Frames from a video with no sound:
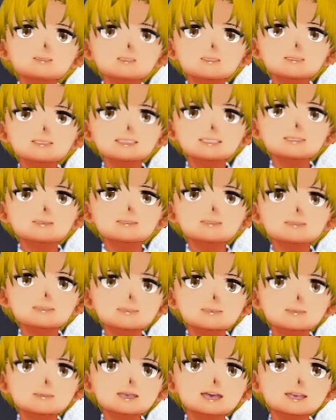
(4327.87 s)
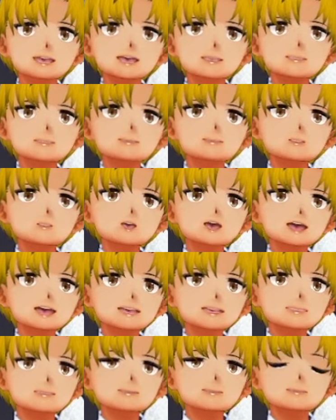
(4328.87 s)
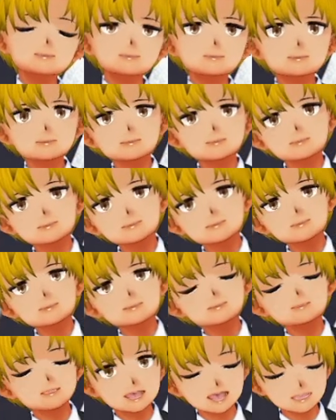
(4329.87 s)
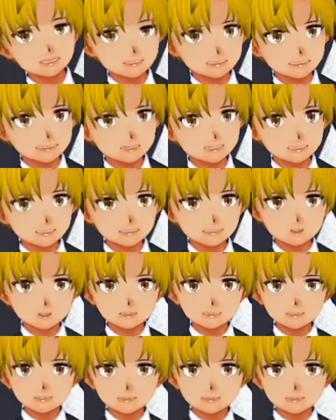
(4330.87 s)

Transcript: them remained silent for a while. Natsuki, I feel you.